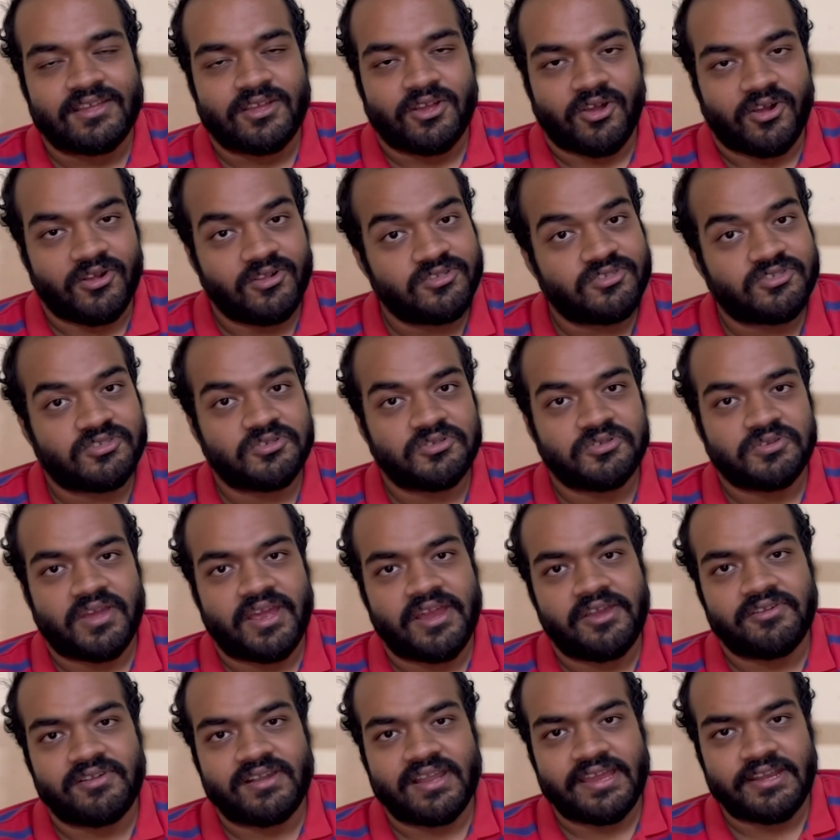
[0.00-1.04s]
Also, I
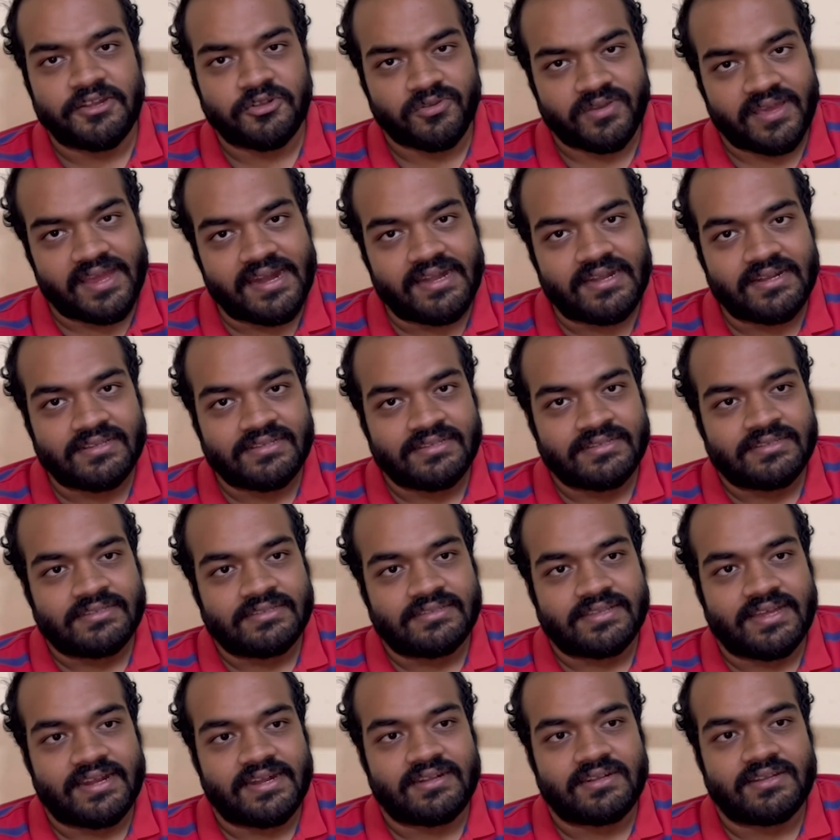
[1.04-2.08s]
would like to add
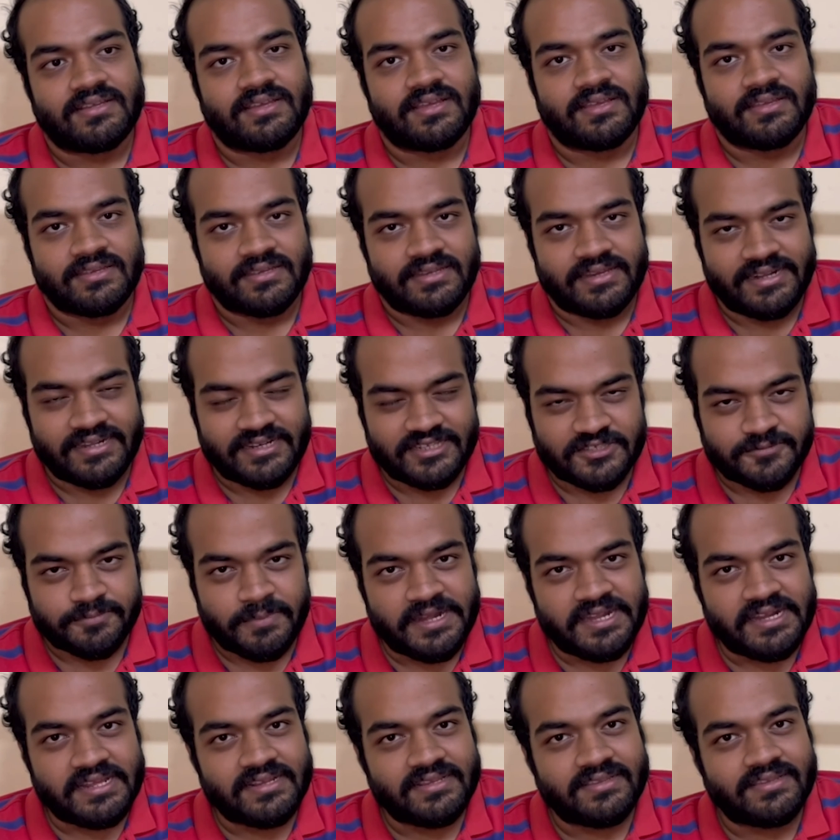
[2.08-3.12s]
that it is
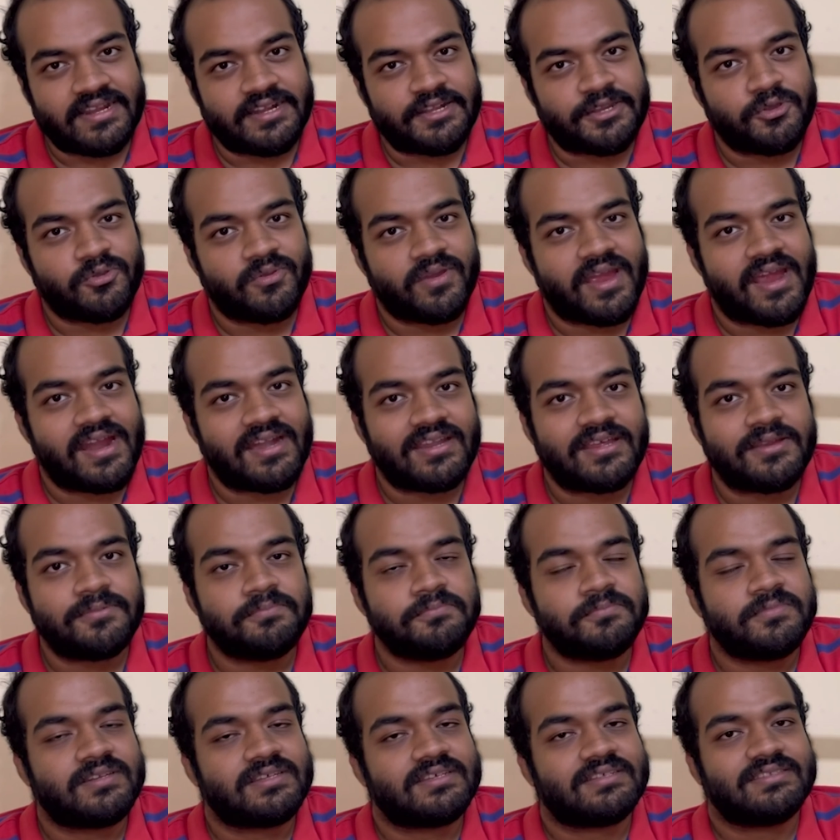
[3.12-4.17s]
better that you
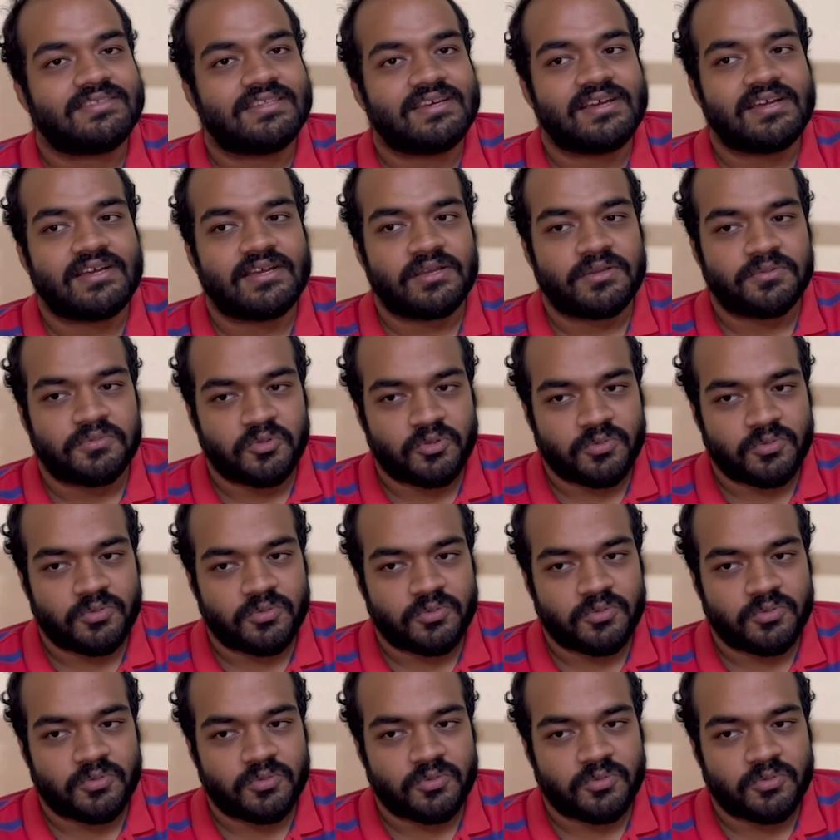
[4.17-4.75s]
attempt the